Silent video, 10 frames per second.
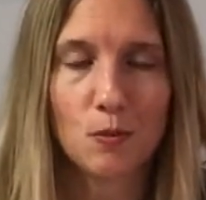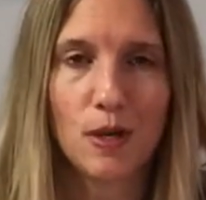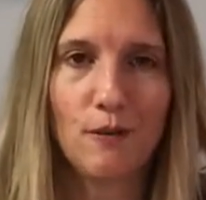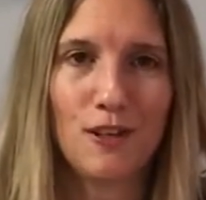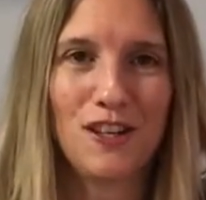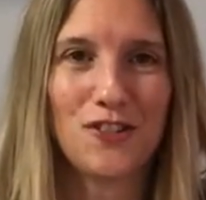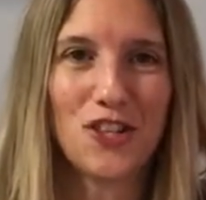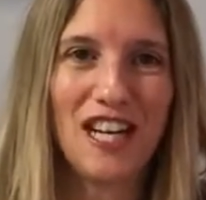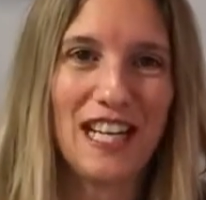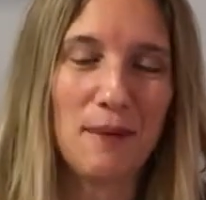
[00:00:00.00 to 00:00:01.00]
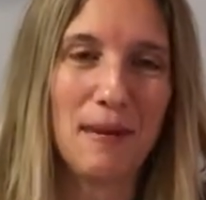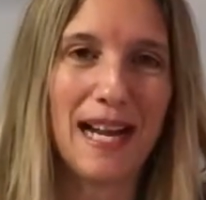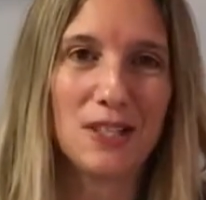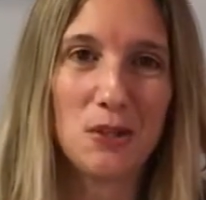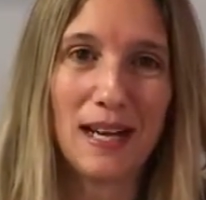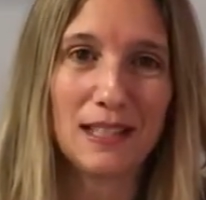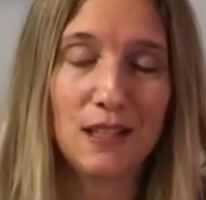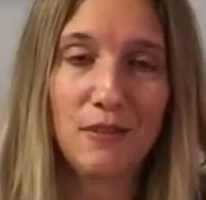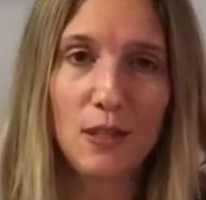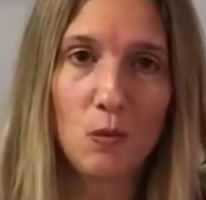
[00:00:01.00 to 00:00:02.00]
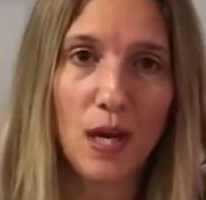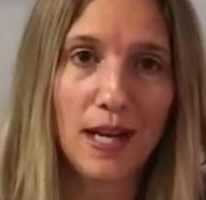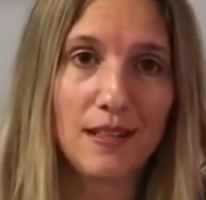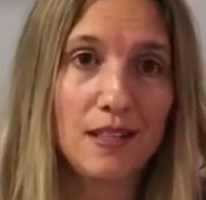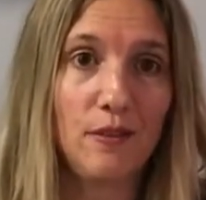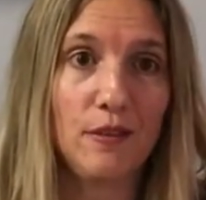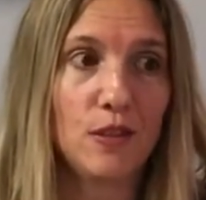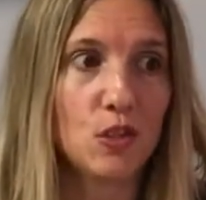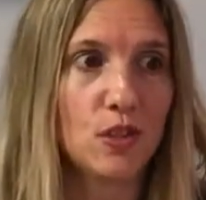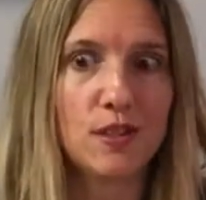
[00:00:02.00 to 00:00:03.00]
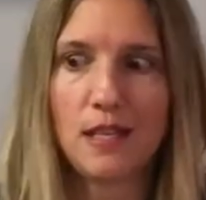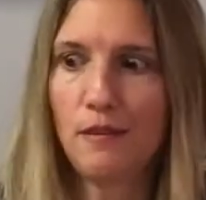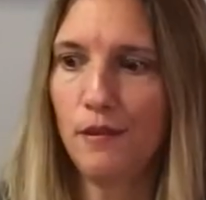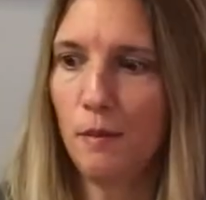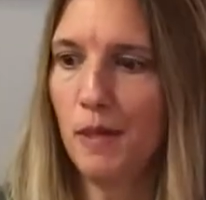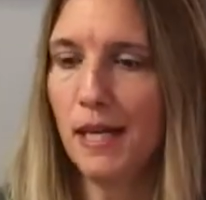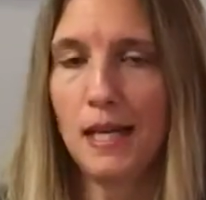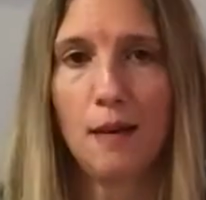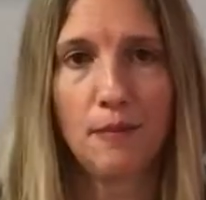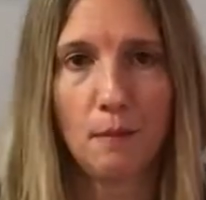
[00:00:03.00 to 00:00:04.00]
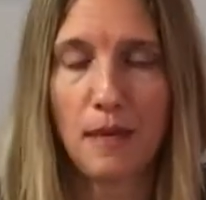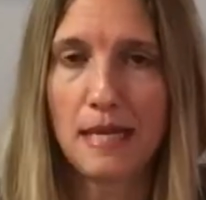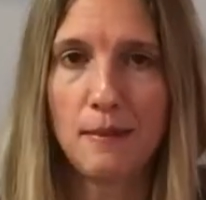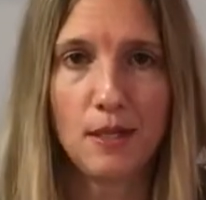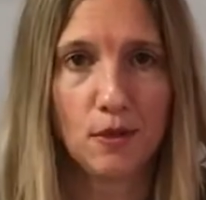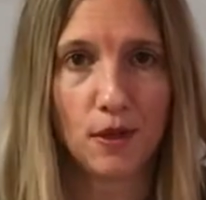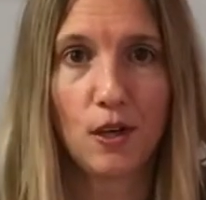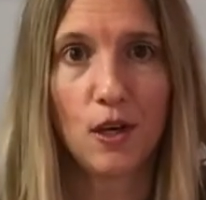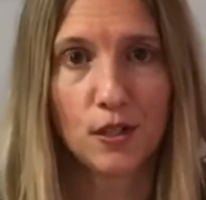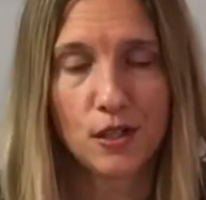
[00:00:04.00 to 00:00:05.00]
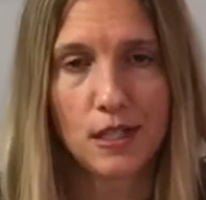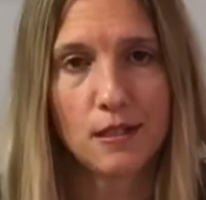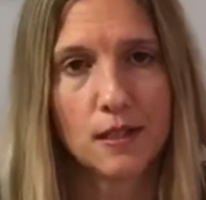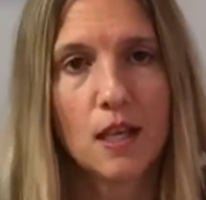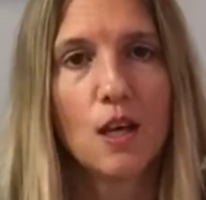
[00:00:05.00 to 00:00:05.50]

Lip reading: whatever you're trying to get back to activity-wise, even if it's just safely picking up the baby or the car seat,